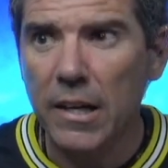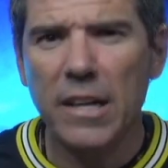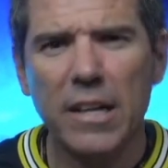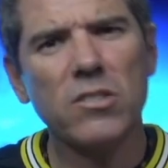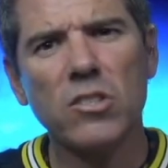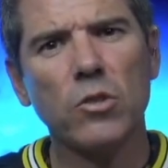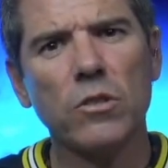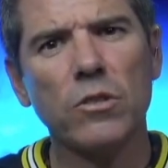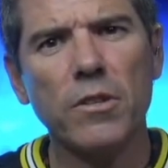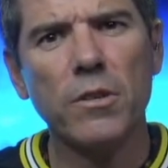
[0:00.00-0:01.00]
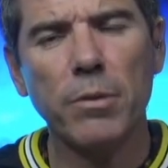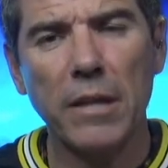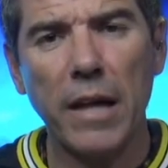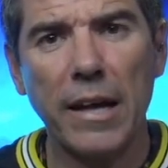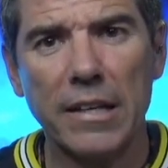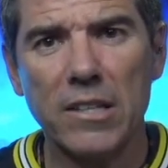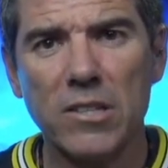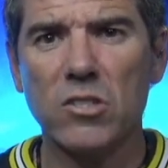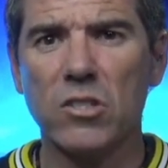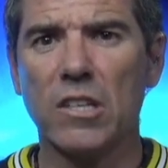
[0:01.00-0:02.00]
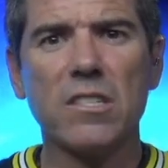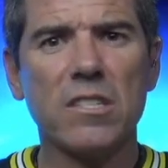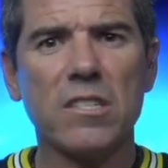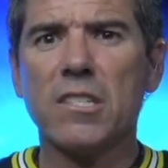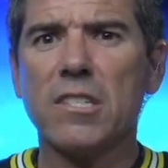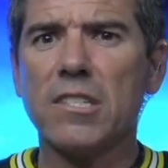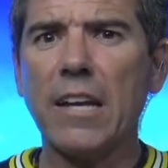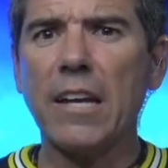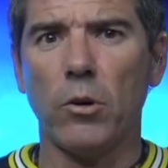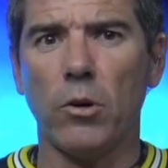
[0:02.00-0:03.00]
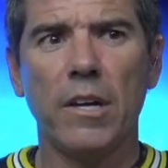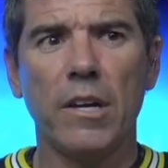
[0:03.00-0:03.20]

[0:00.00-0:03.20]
Is this good for the planet? Is this, is this sustainable?